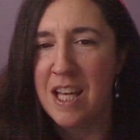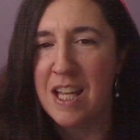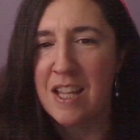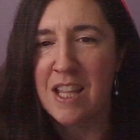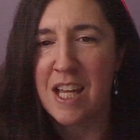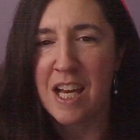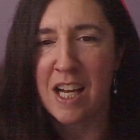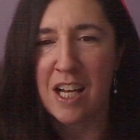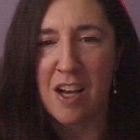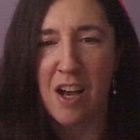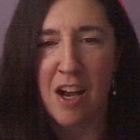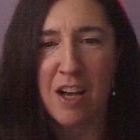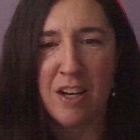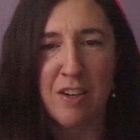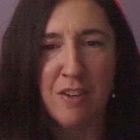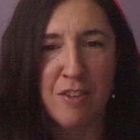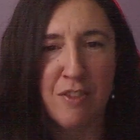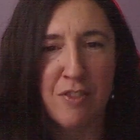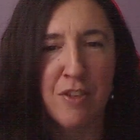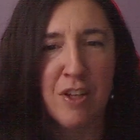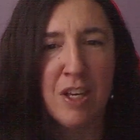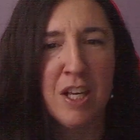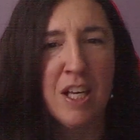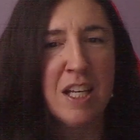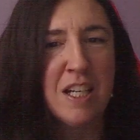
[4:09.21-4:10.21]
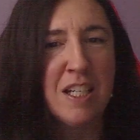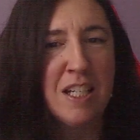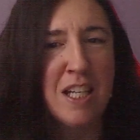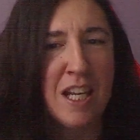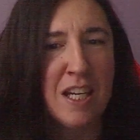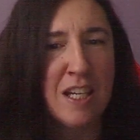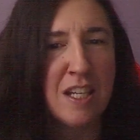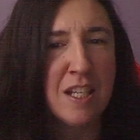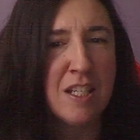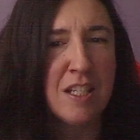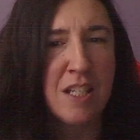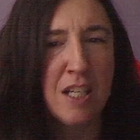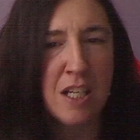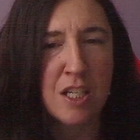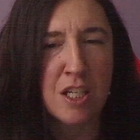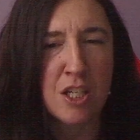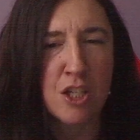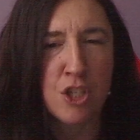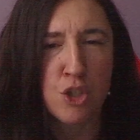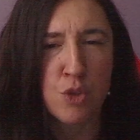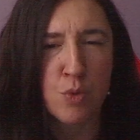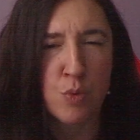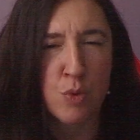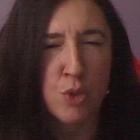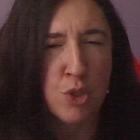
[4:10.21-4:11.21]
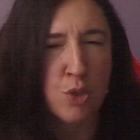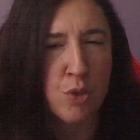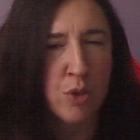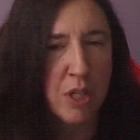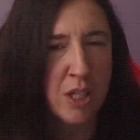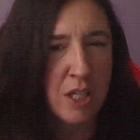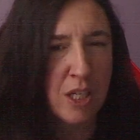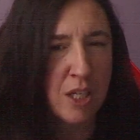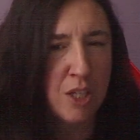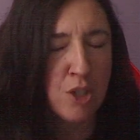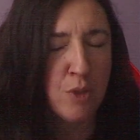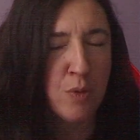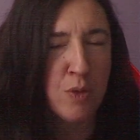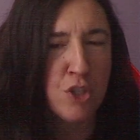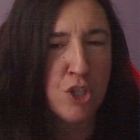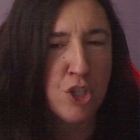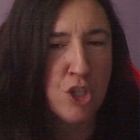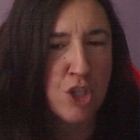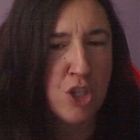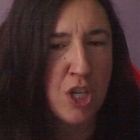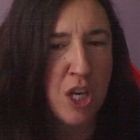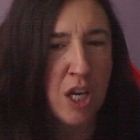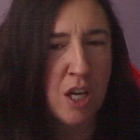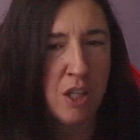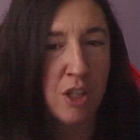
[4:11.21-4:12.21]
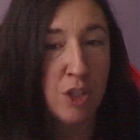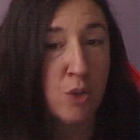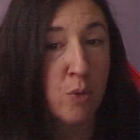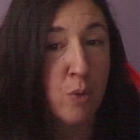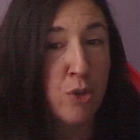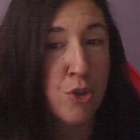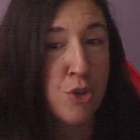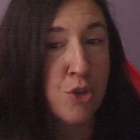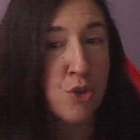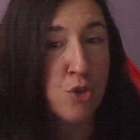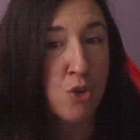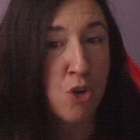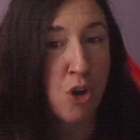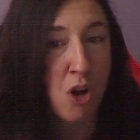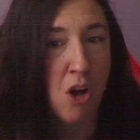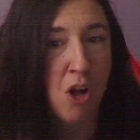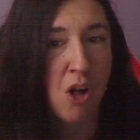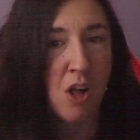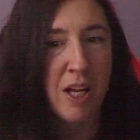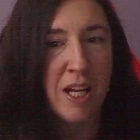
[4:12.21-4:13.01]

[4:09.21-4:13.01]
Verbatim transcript: that kind of tendency to just retreat into its shell and withdraw